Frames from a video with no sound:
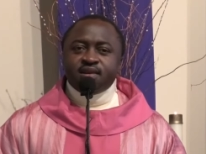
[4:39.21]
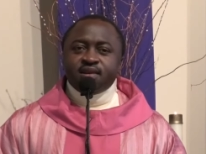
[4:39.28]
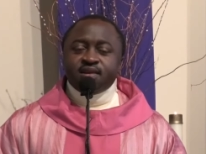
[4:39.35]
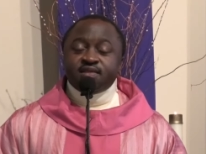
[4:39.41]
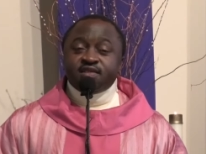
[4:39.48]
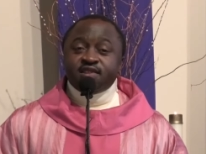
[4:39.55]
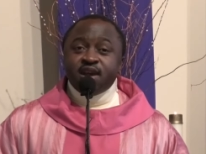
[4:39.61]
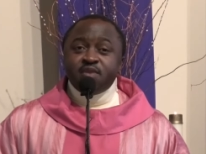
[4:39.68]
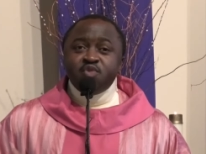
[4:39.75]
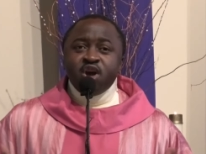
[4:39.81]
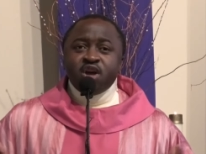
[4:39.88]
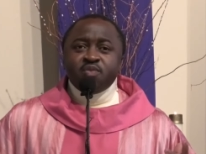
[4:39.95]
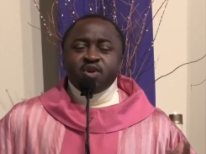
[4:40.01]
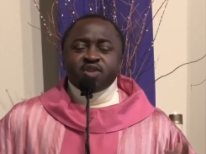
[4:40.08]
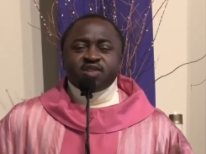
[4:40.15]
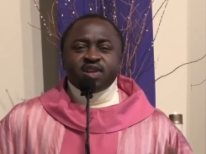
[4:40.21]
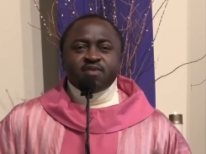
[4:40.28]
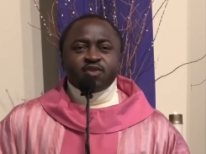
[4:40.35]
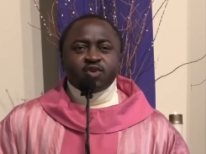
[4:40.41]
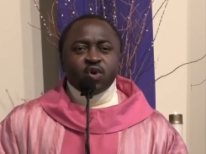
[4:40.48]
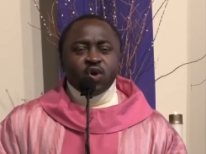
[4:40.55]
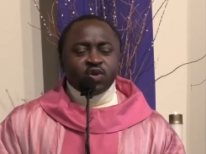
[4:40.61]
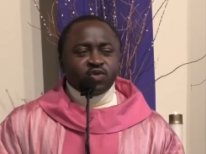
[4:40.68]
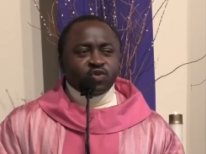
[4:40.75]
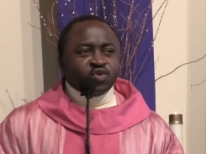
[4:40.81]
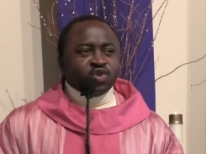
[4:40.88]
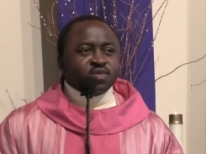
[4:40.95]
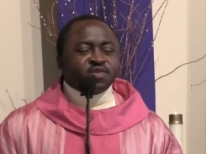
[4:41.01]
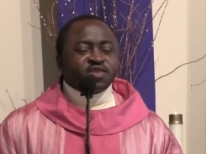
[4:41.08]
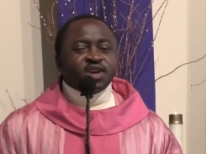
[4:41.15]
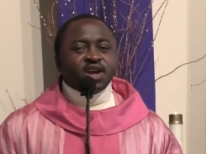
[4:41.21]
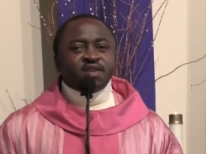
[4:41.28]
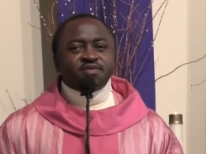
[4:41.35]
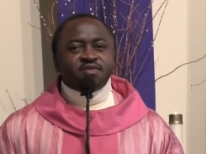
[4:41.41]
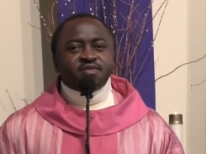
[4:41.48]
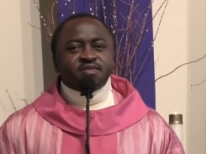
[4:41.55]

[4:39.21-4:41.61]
And Samuel must have thought to himself,